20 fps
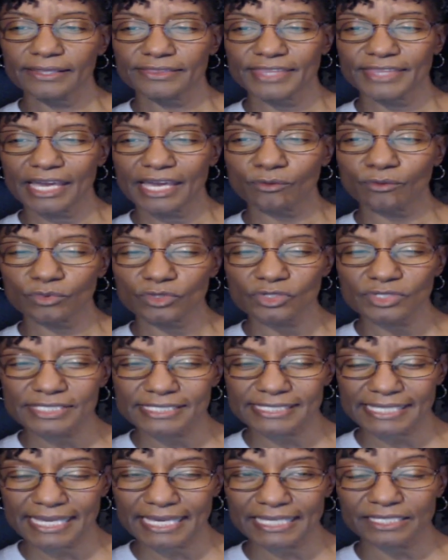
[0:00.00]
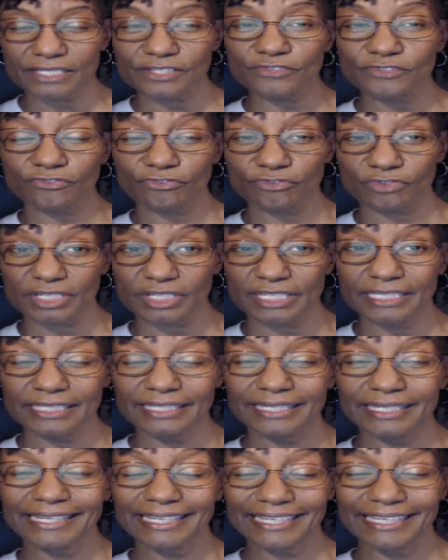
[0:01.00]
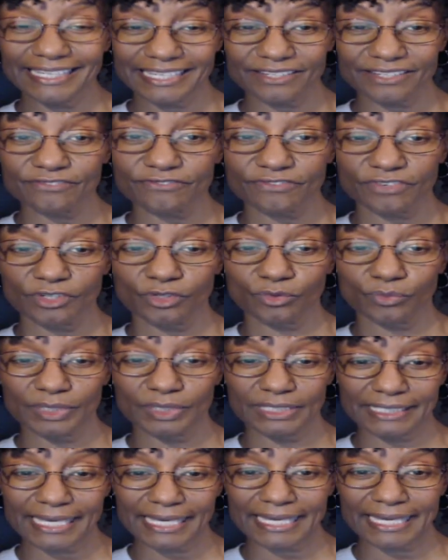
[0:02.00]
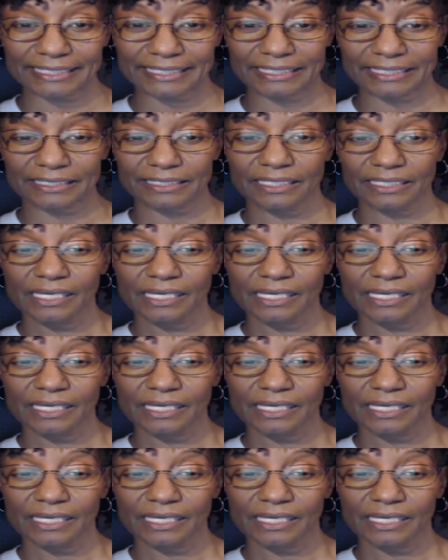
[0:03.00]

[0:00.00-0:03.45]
that will set us free if we let it.